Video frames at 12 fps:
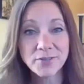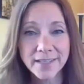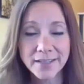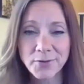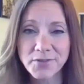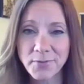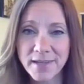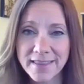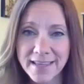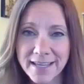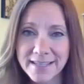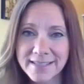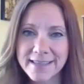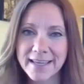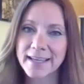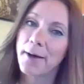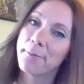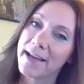done those 3 things,
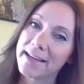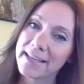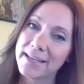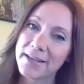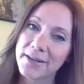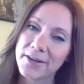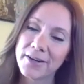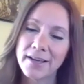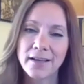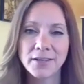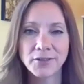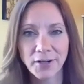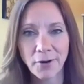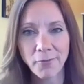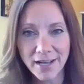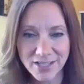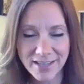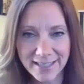then come back here. You're going to
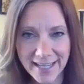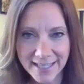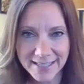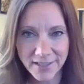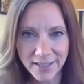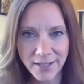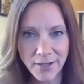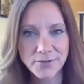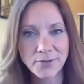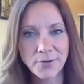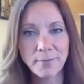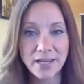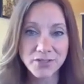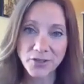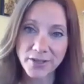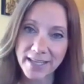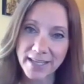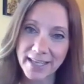watch the next video. So make sure
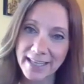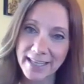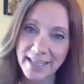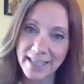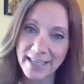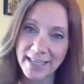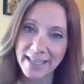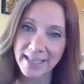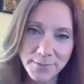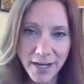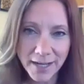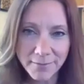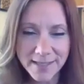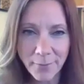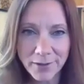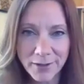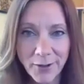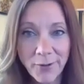you hit like,
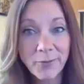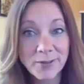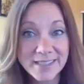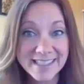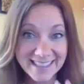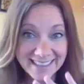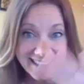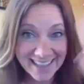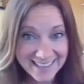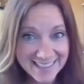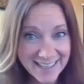subscribe down below, and we'll see you next